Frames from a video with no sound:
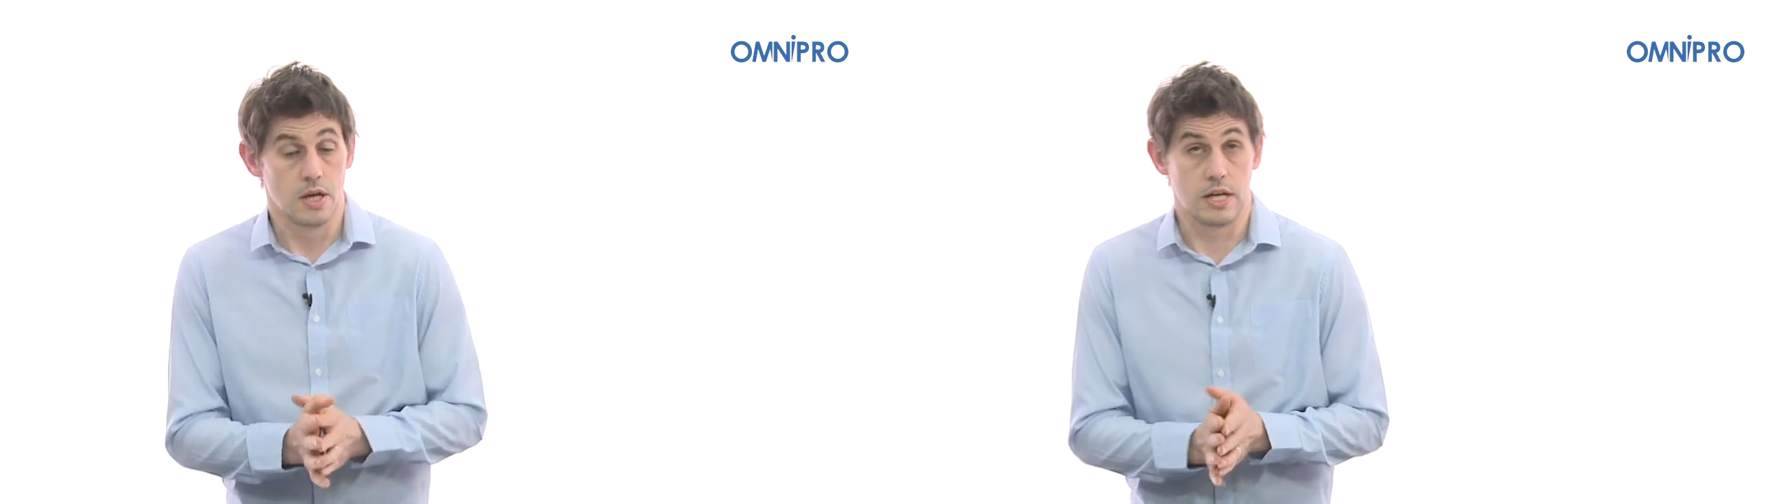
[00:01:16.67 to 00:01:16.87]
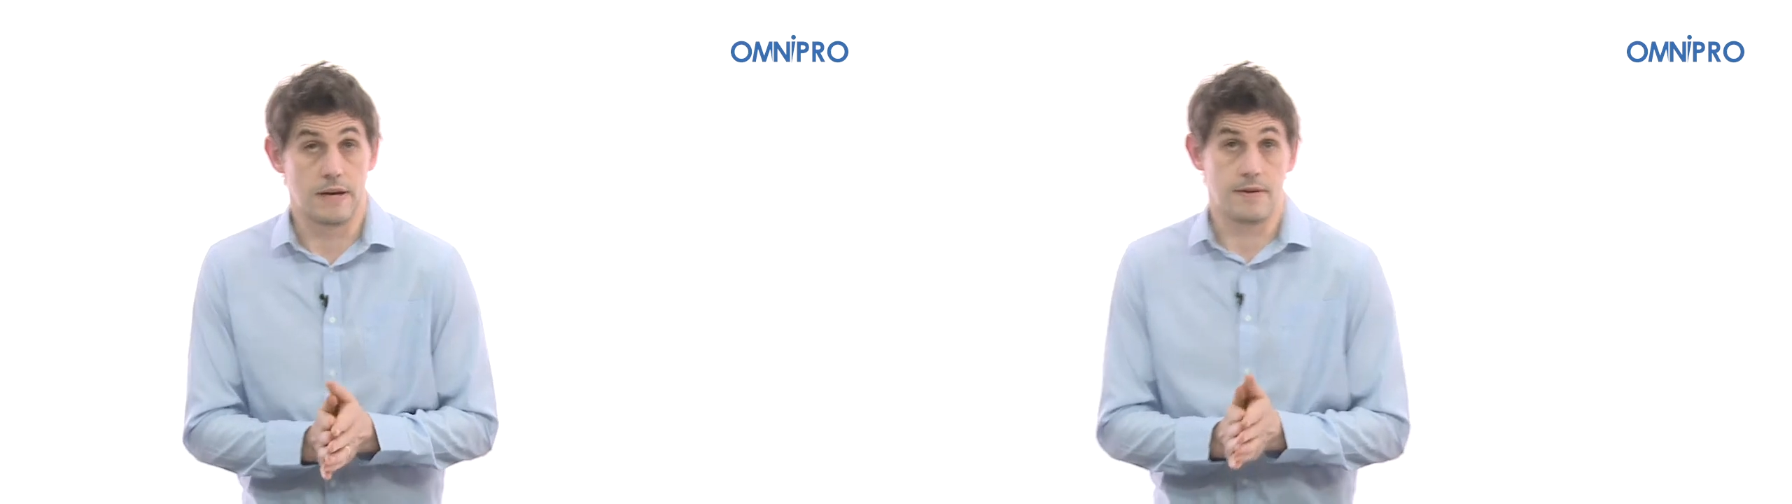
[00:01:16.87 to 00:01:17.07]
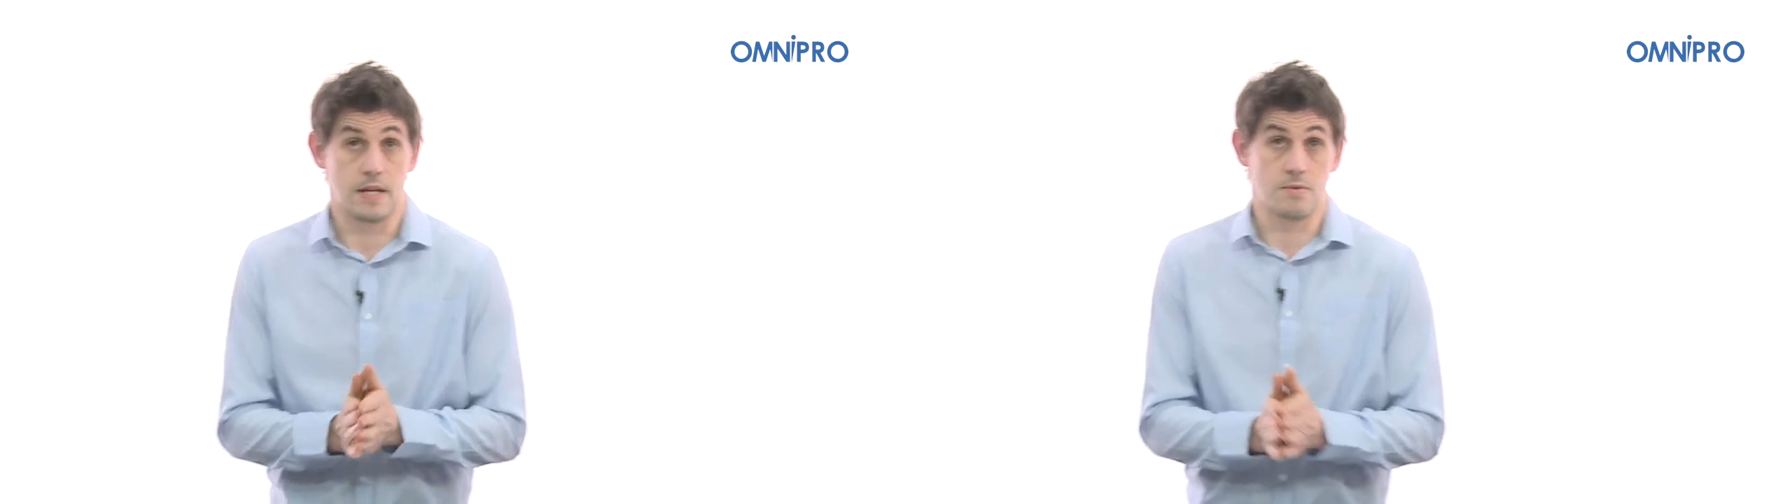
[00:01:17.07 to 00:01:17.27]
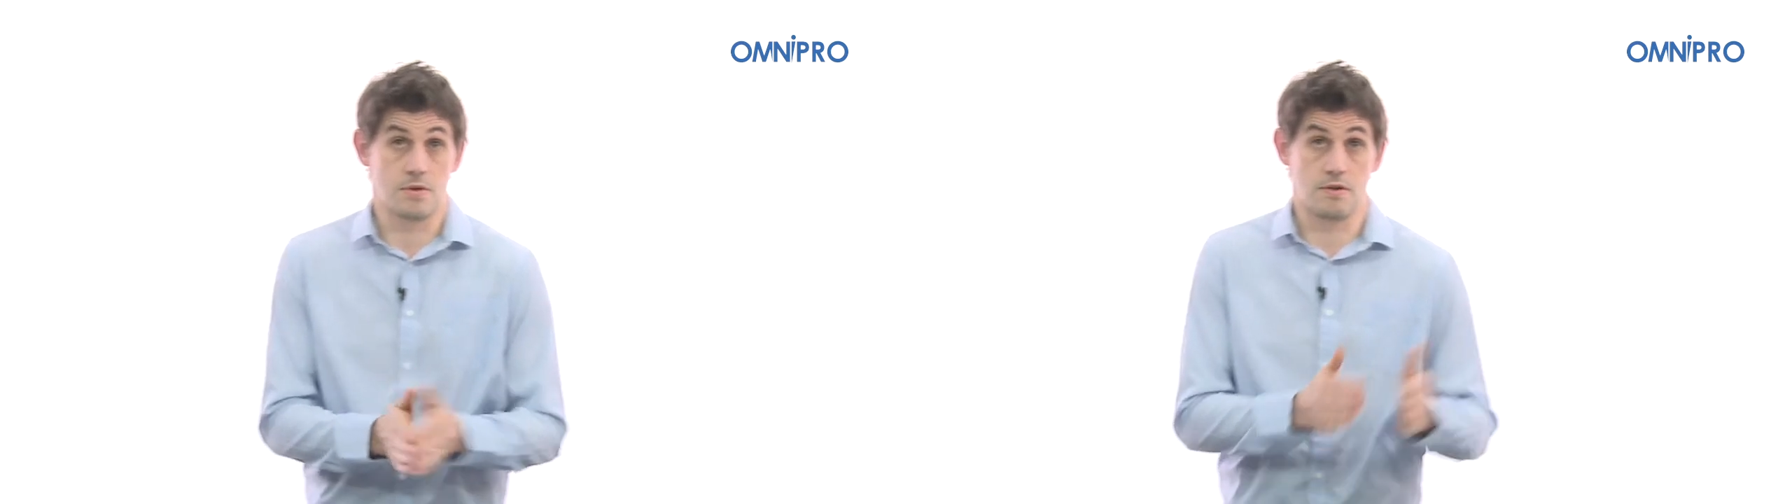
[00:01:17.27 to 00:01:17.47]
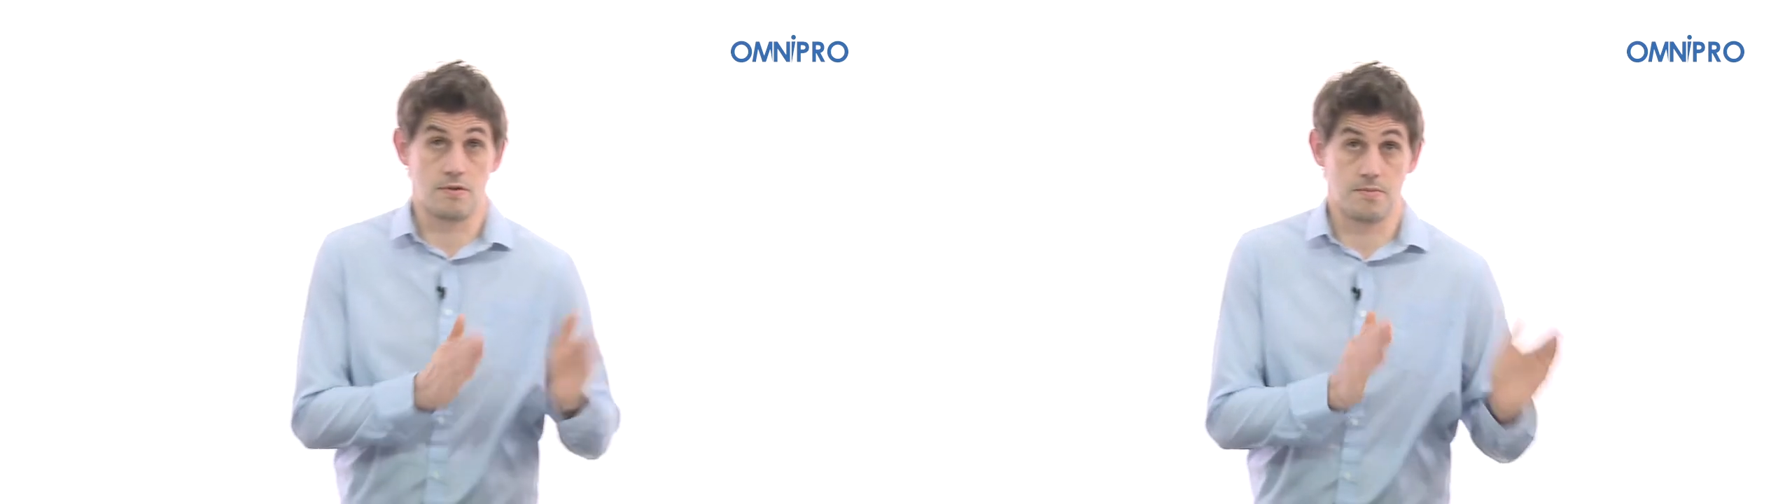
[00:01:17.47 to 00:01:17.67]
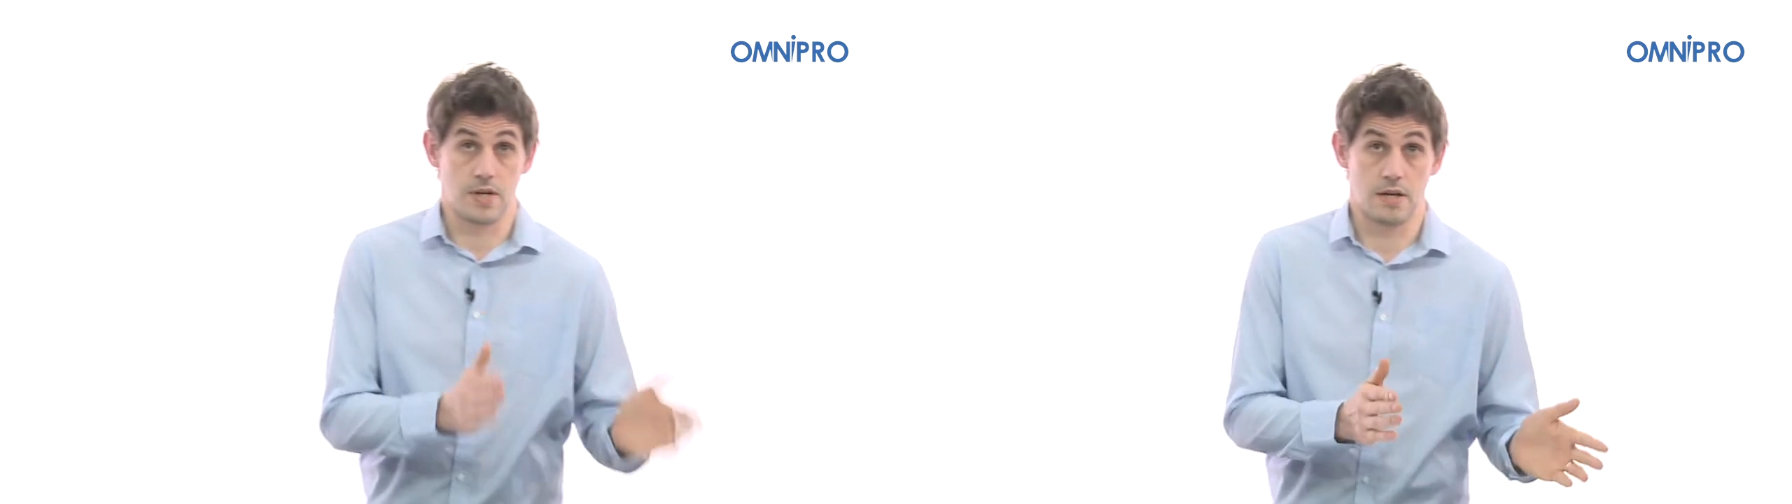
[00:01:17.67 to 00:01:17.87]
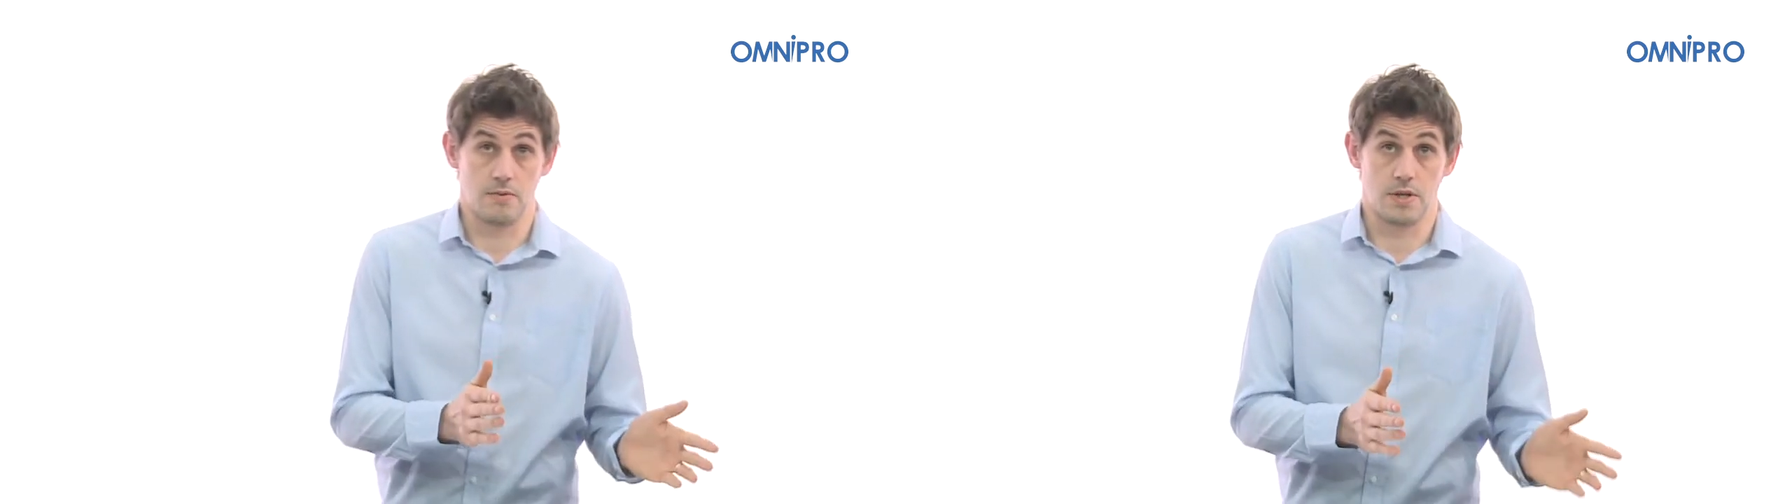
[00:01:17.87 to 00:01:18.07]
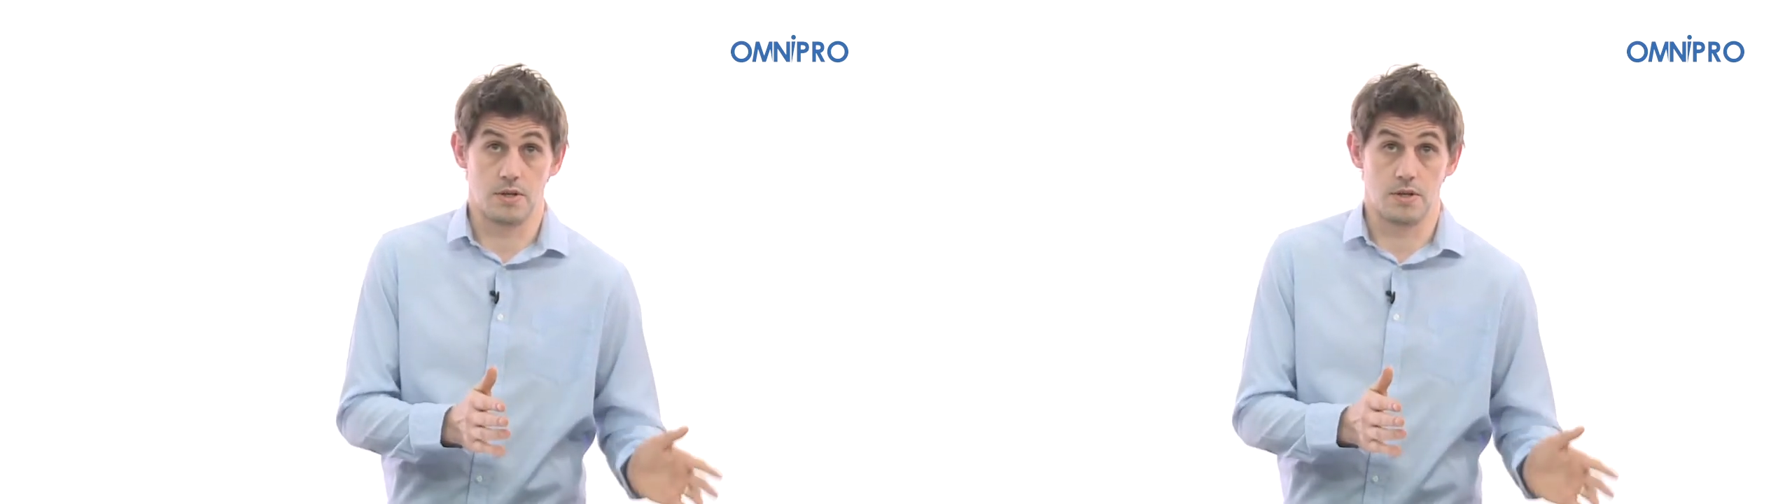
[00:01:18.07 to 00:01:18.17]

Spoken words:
you'd have to get the results from January